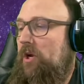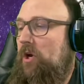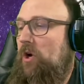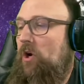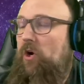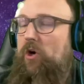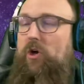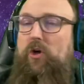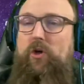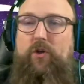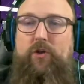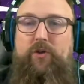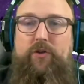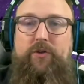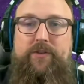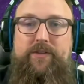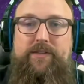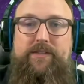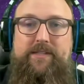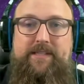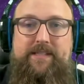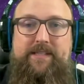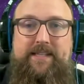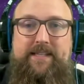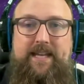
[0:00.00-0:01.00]
call
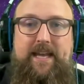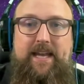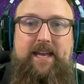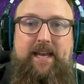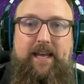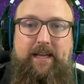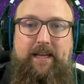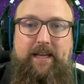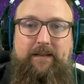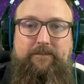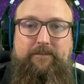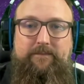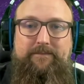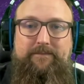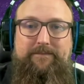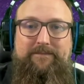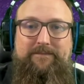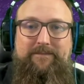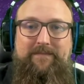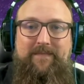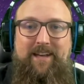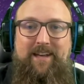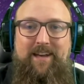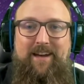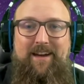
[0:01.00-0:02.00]
skinning.
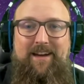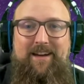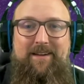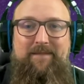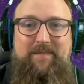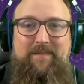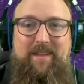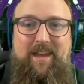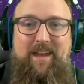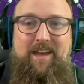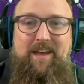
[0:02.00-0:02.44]
Yeah?